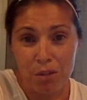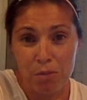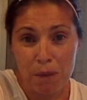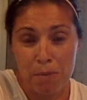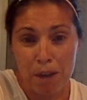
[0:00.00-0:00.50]
through
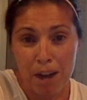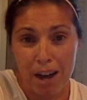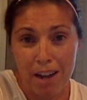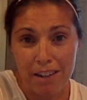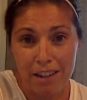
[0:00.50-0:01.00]
my
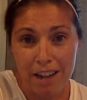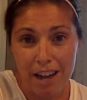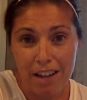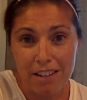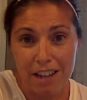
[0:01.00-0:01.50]
mind
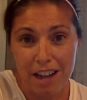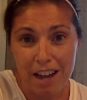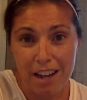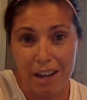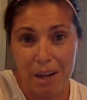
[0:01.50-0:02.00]
as
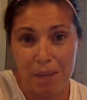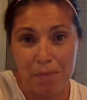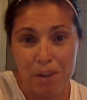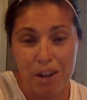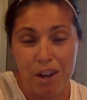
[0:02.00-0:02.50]
I am